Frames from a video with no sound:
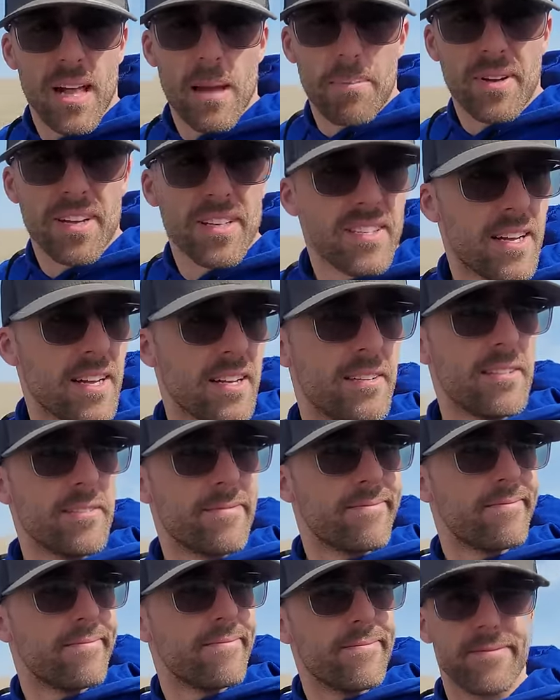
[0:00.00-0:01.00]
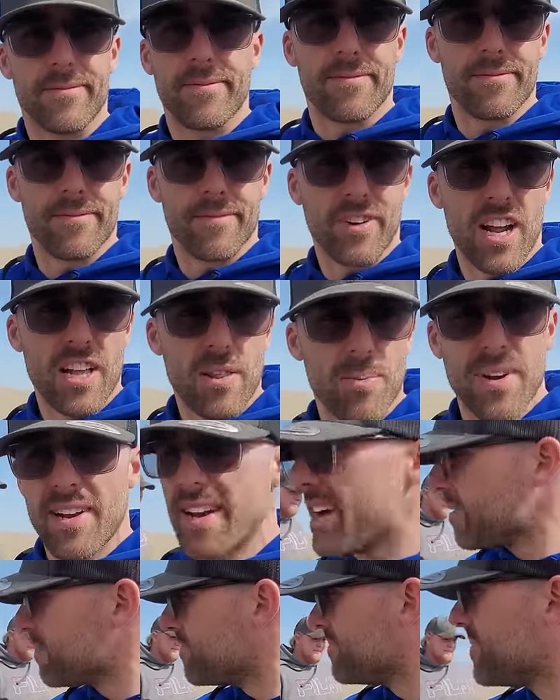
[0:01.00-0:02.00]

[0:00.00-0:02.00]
up because I forgot to put it down.